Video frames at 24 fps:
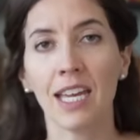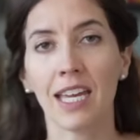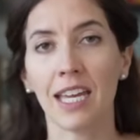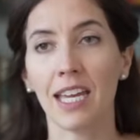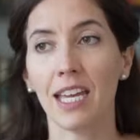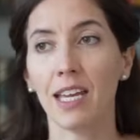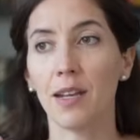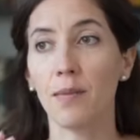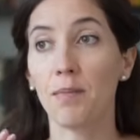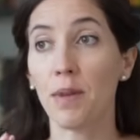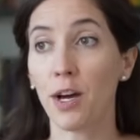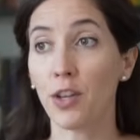
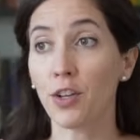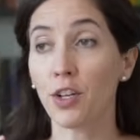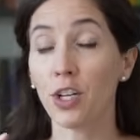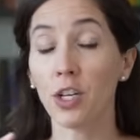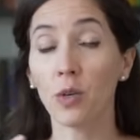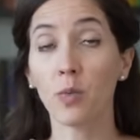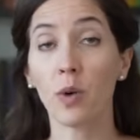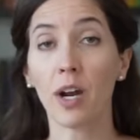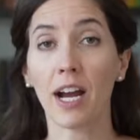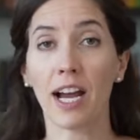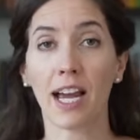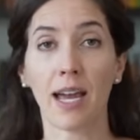In
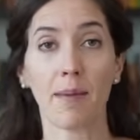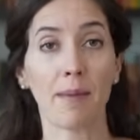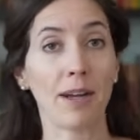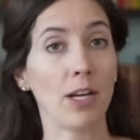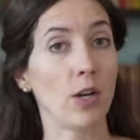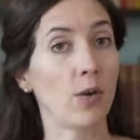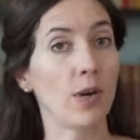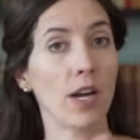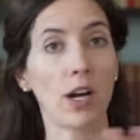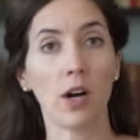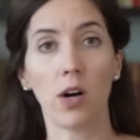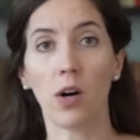motherhood where I am, I
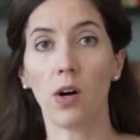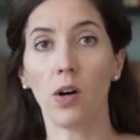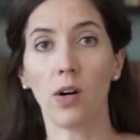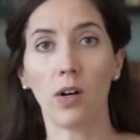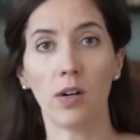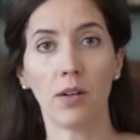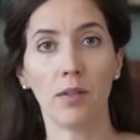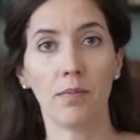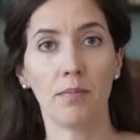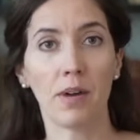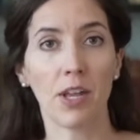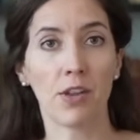know not
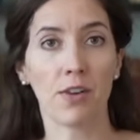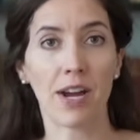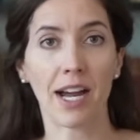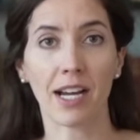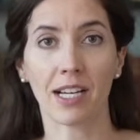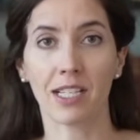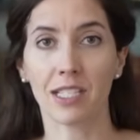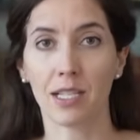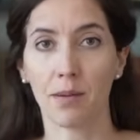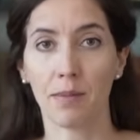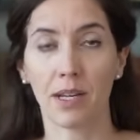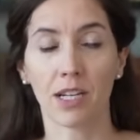all mother
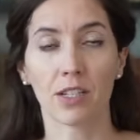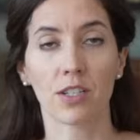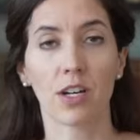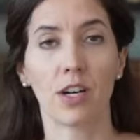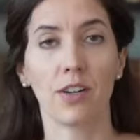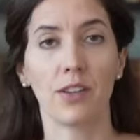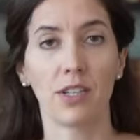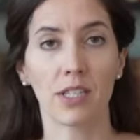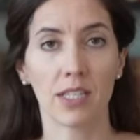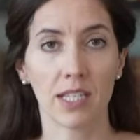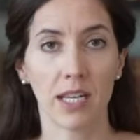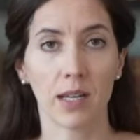academics are
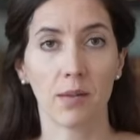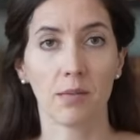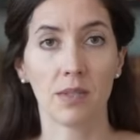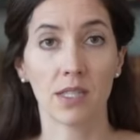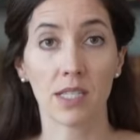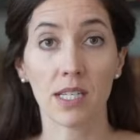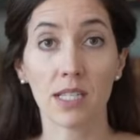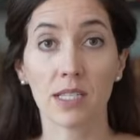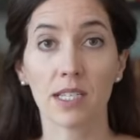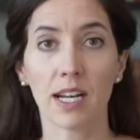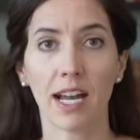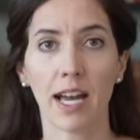in the same
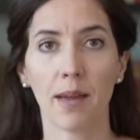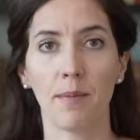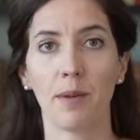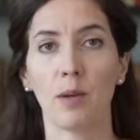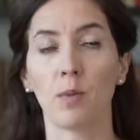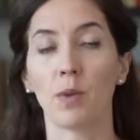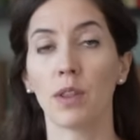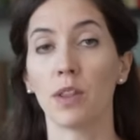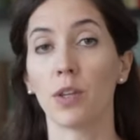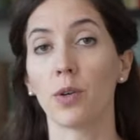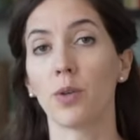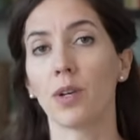season I'm
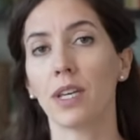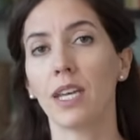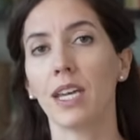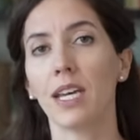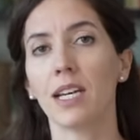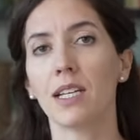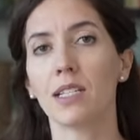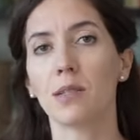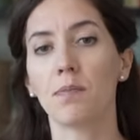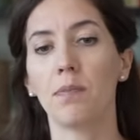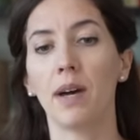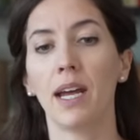in with little
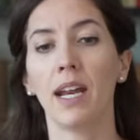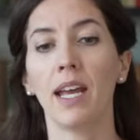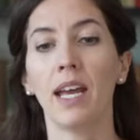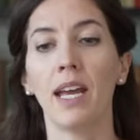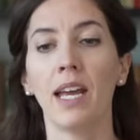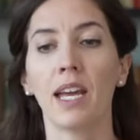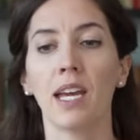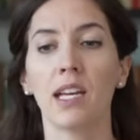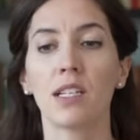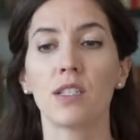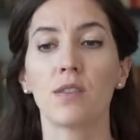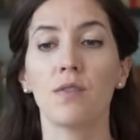kids, but
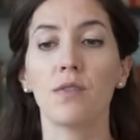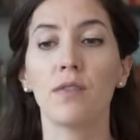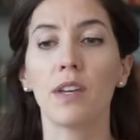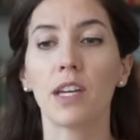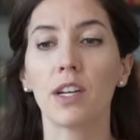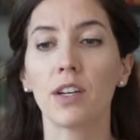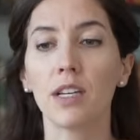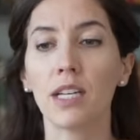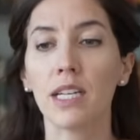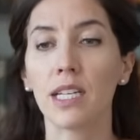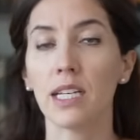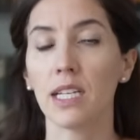it's
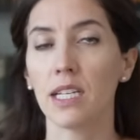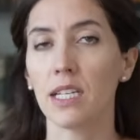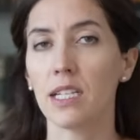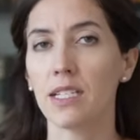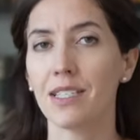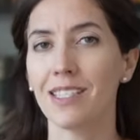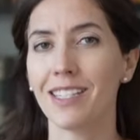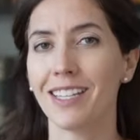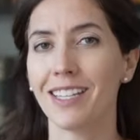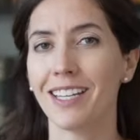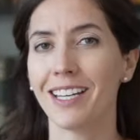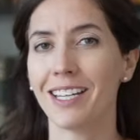very
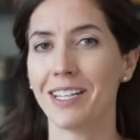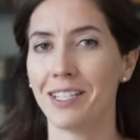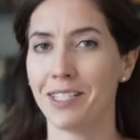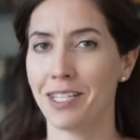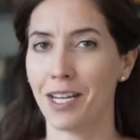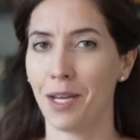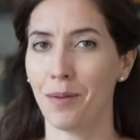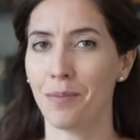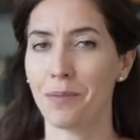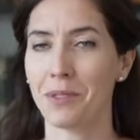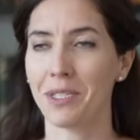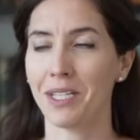easy and
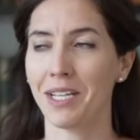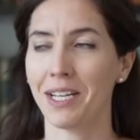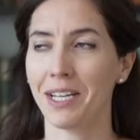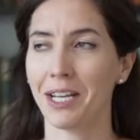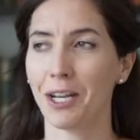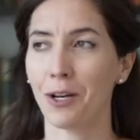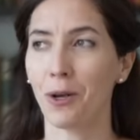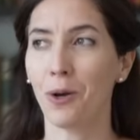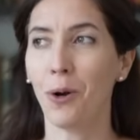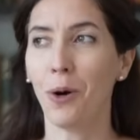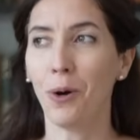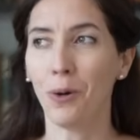tempting,
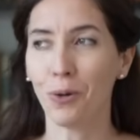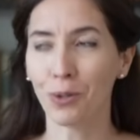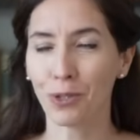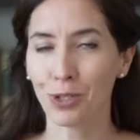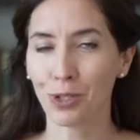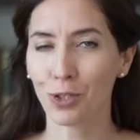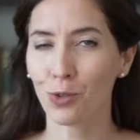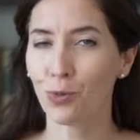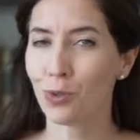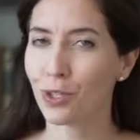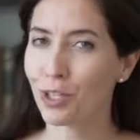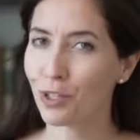and
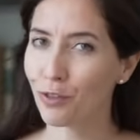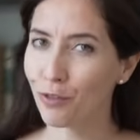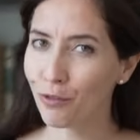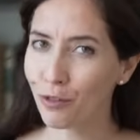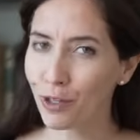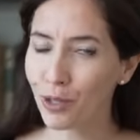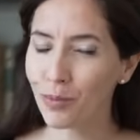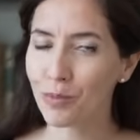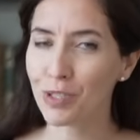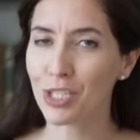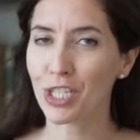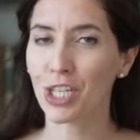culture will
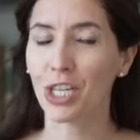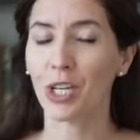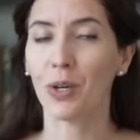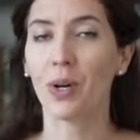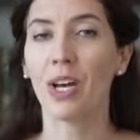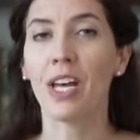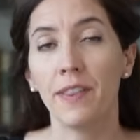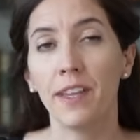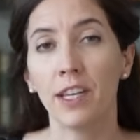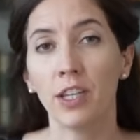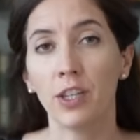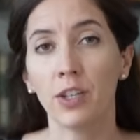confirm to you
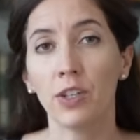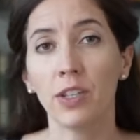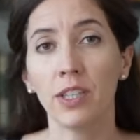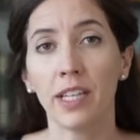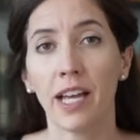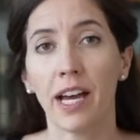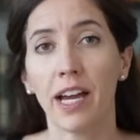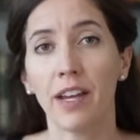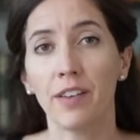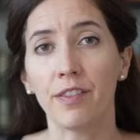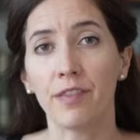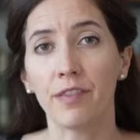that your
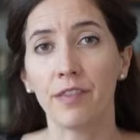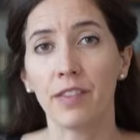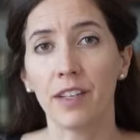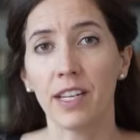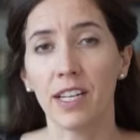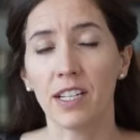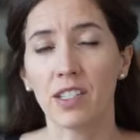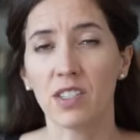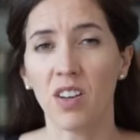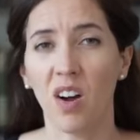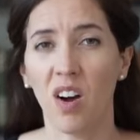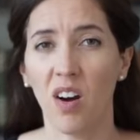life
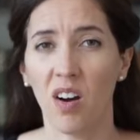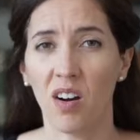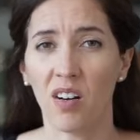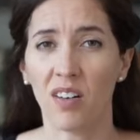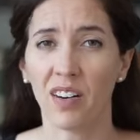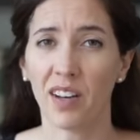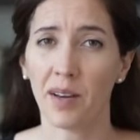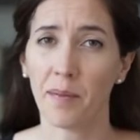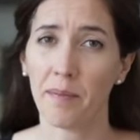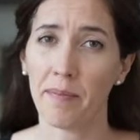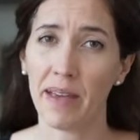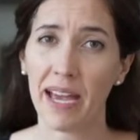is hard
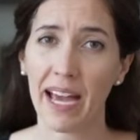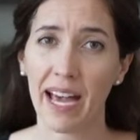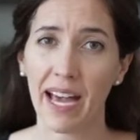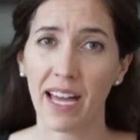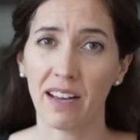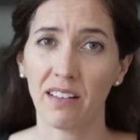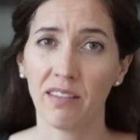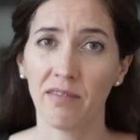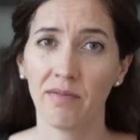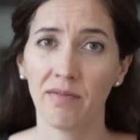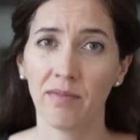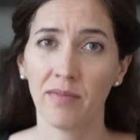and
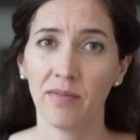bad.